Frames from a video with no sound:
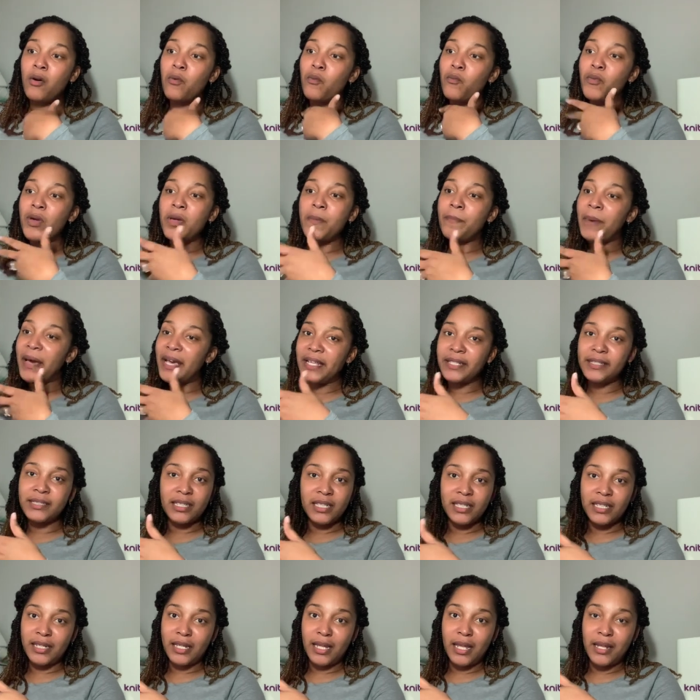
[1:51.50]
we
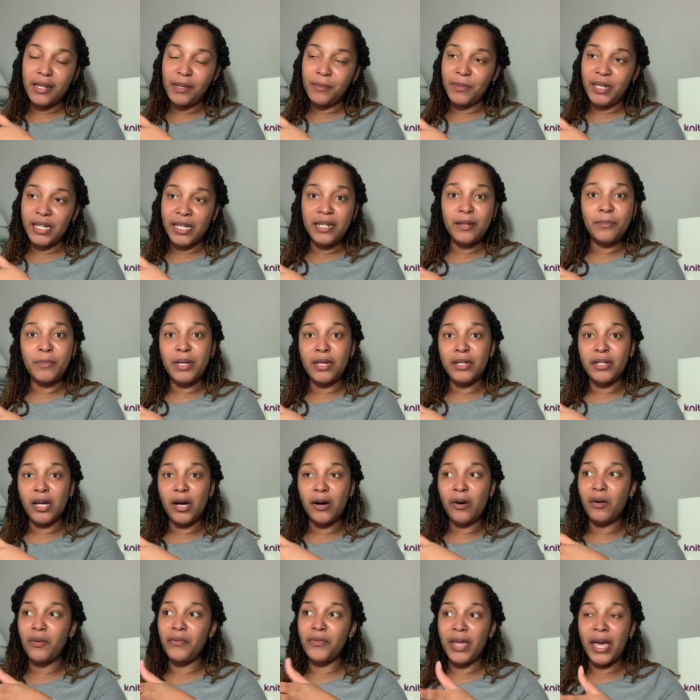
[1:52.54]
basically let, let it be
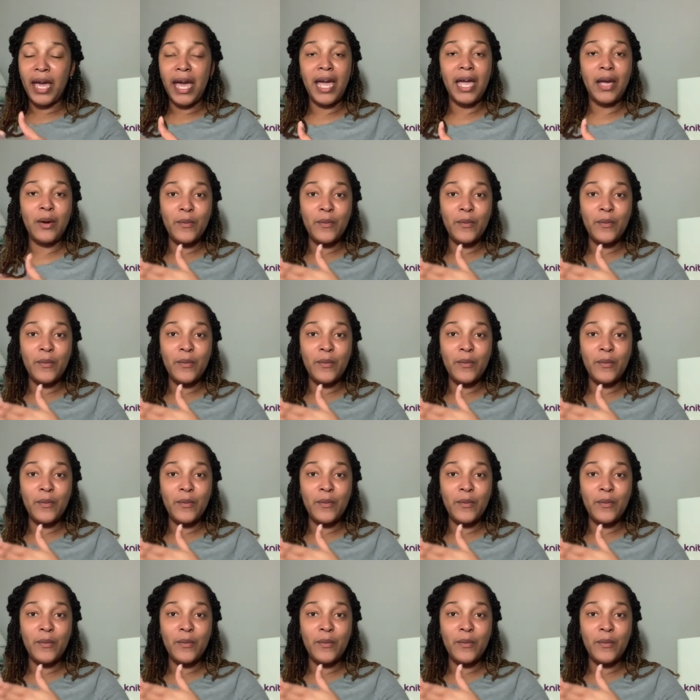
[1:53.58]
known that, hey,